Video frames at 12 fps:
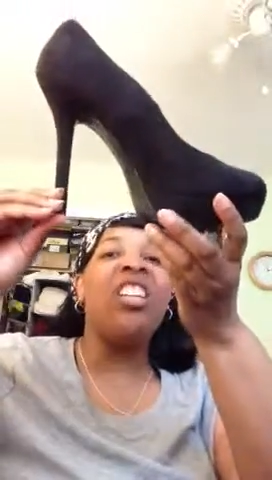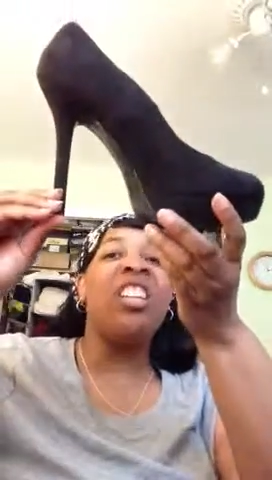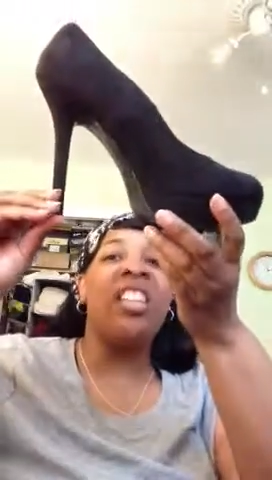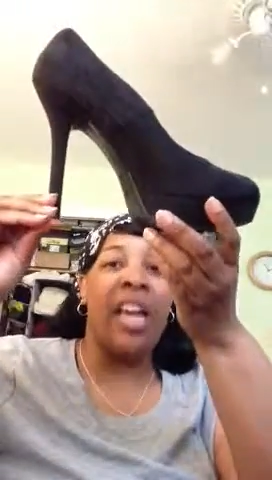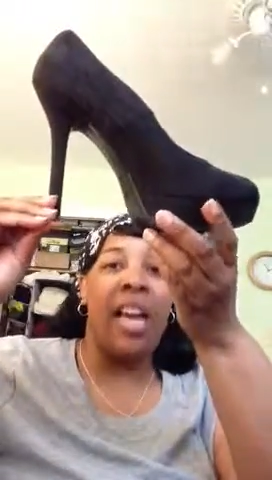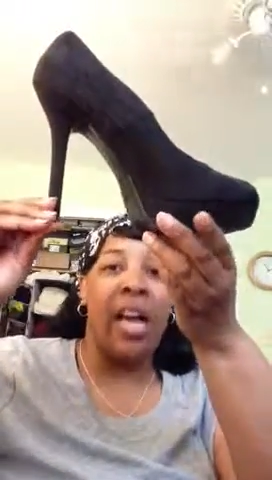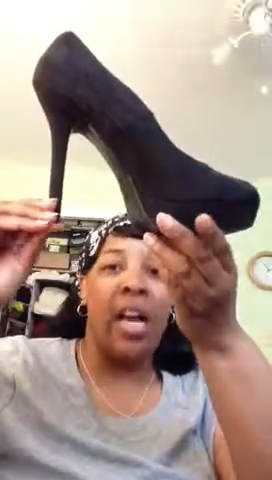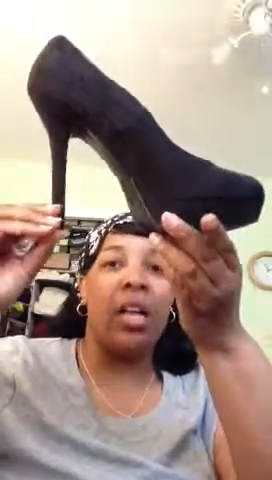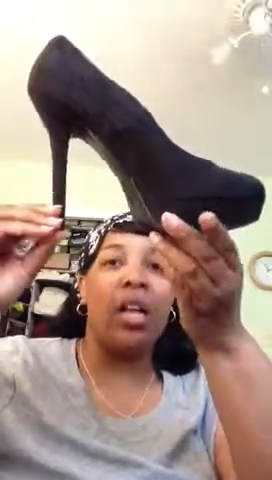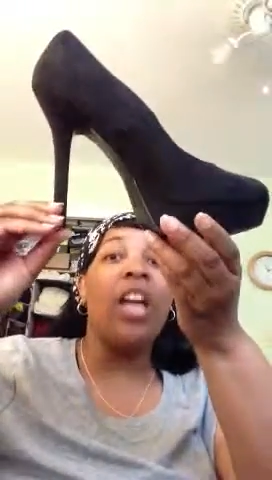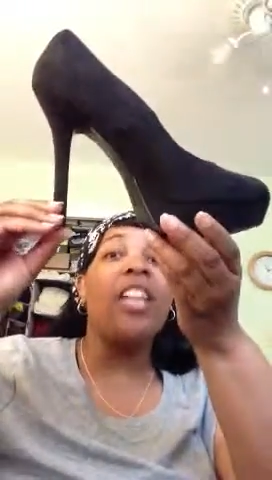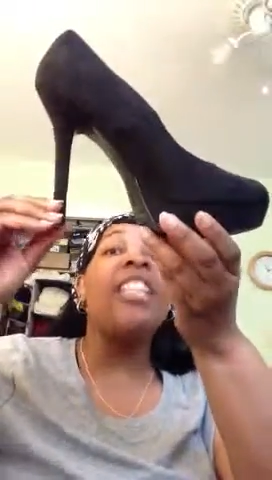Yeah,
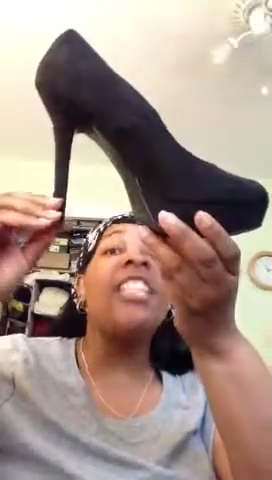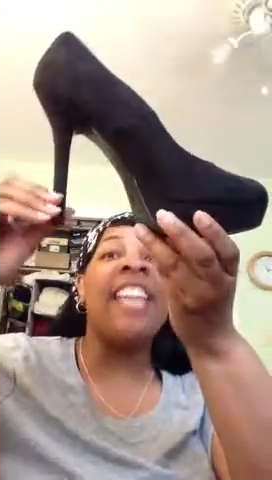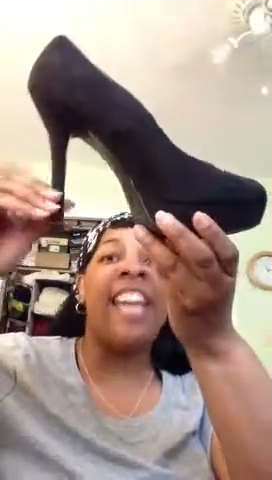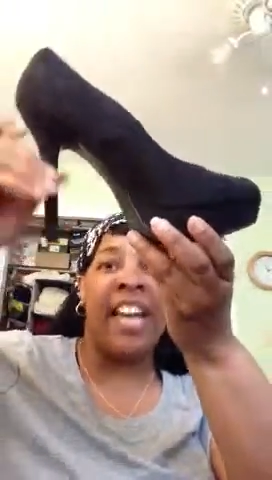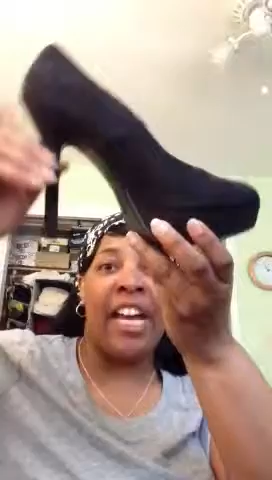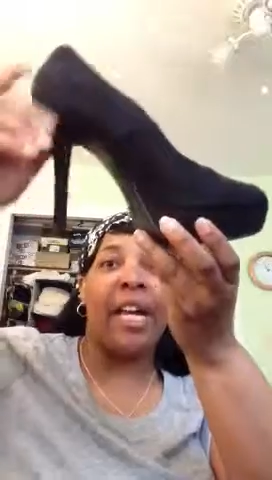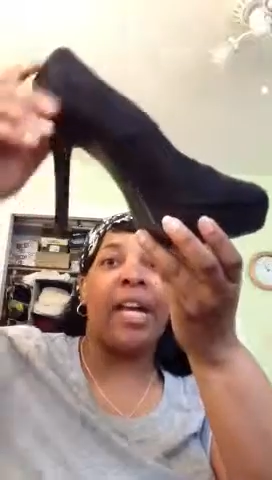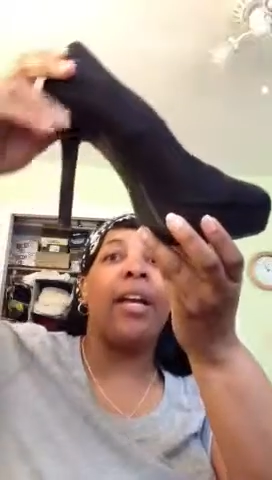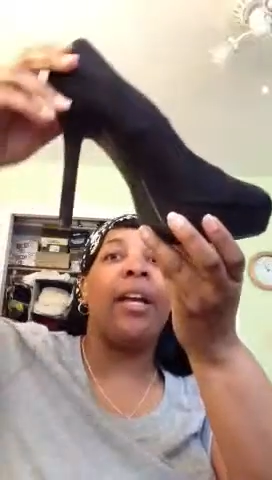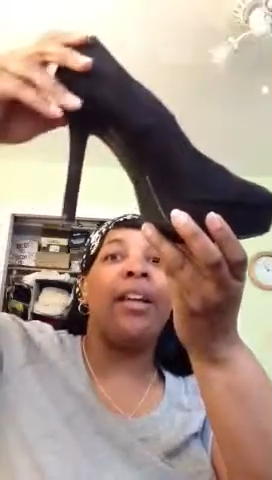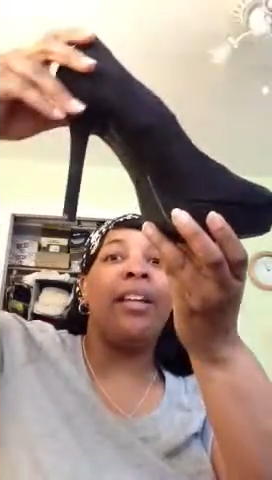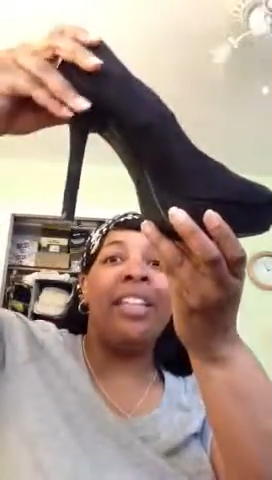yeah,
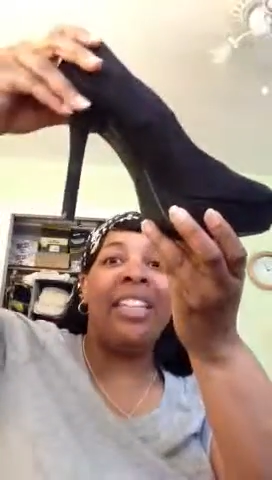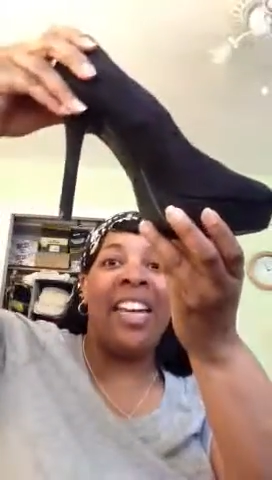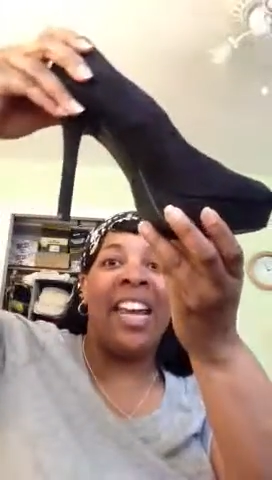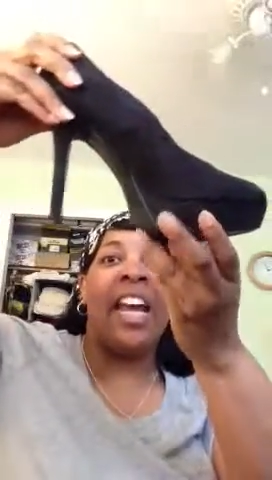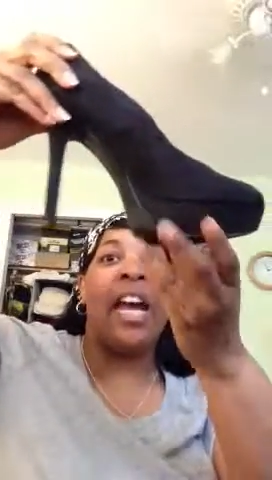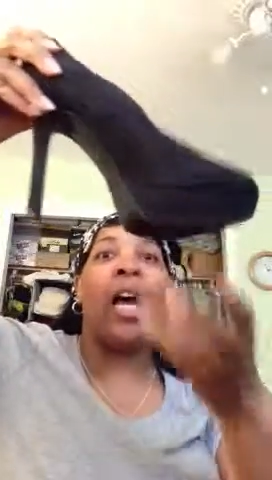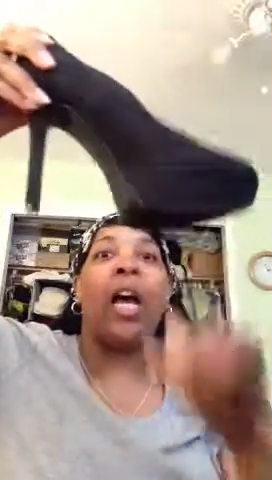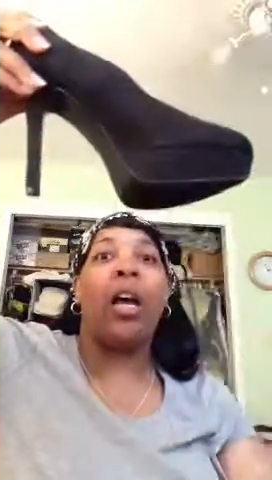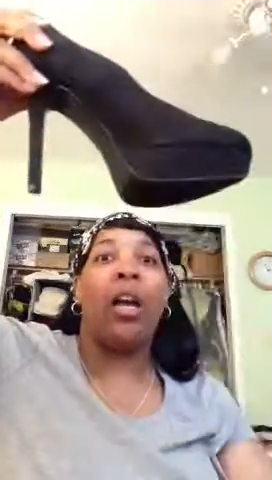yeah.